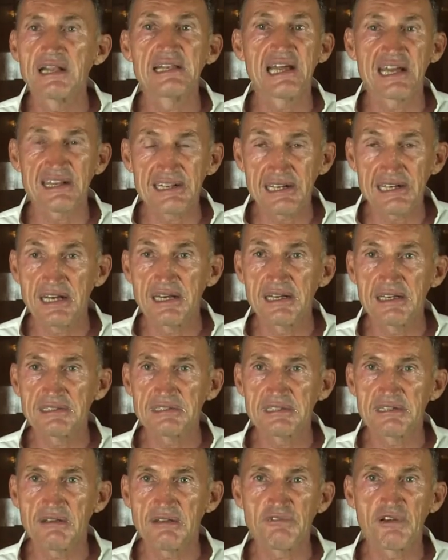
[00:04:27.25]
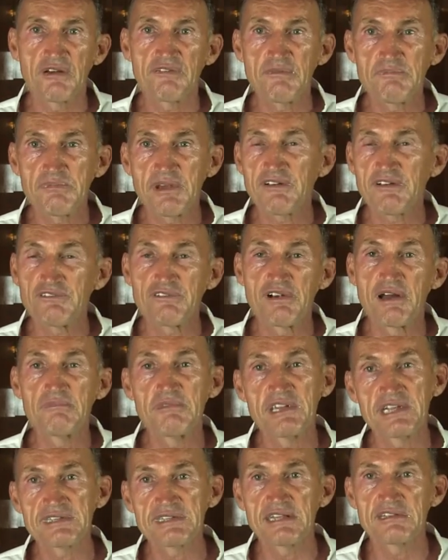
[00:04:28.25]
like crazy. If you have a big
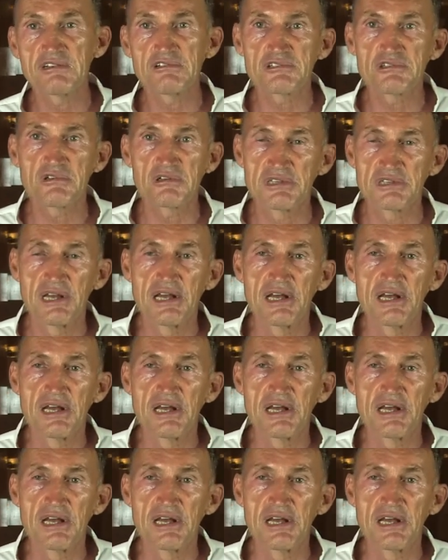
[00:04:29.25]
family, then you should